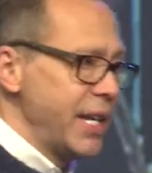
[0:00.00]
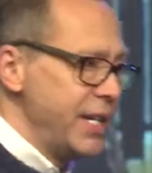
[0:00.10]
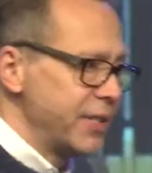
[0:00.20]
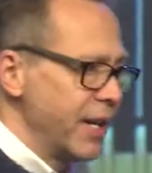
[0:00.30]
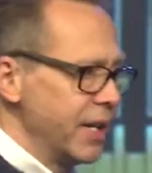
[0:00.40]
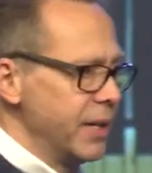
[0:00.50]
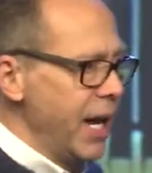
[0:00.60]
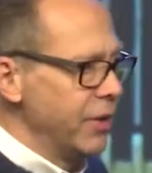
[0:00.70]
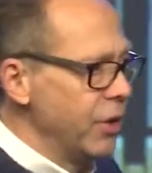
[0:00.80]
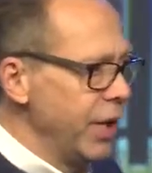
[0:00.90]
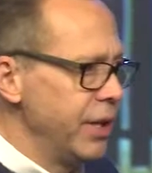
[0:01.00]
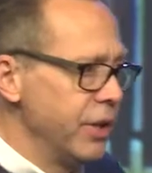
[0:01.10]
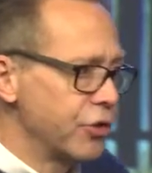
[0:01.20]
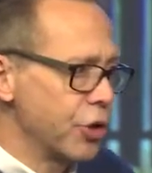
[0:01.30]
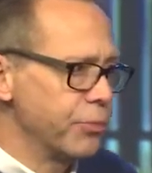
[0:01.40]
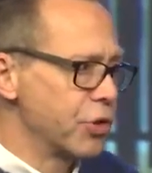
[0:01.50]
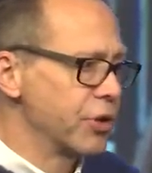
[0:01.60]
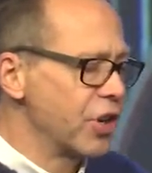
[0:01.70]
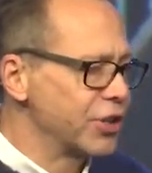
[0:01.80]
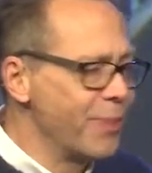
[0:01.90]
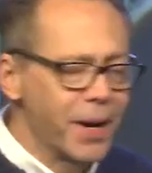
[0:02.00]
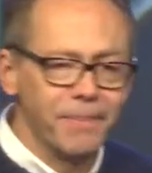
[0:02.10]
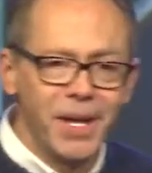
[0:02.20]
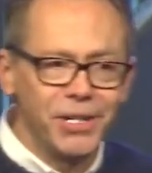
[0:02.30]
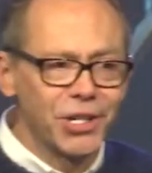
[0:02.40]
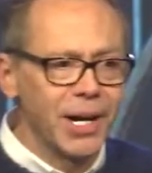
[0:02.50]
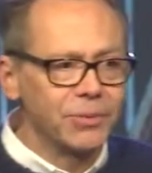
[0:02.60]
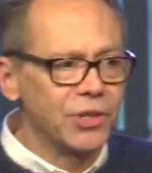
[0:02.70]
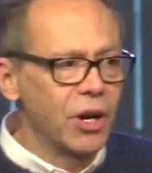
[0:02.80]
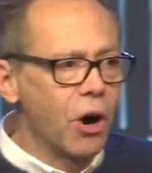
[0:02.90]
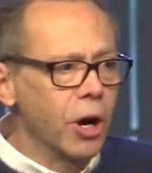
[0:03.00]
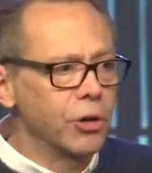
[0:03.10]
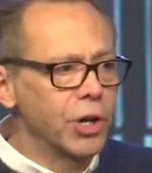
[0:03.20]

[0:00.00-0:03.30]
He said, and in the scripture, it talks about it many times, that our